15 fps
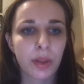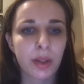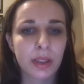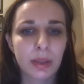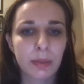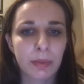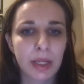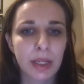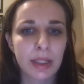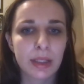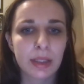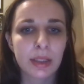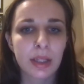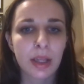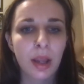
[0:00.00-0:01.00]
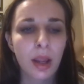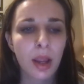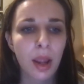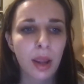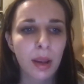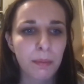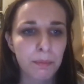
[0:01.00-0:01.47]
This means
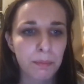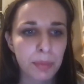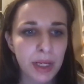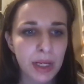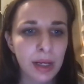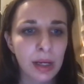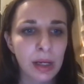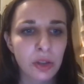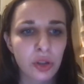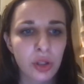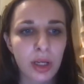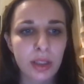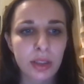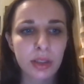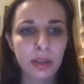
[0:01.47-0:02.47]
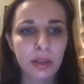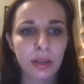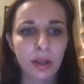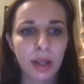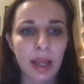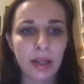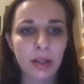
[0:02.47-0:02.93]
B, she has
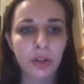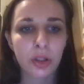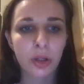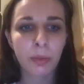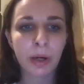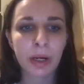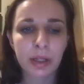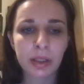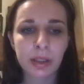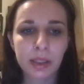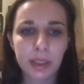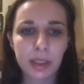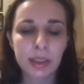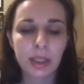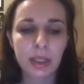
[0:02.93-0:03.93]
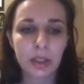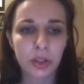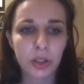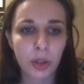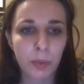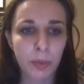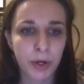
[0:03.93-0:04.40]
had 2 pregnancies and
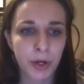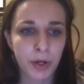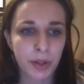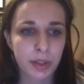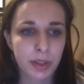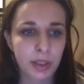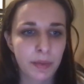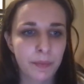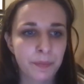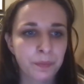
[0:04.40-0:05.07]
2 births.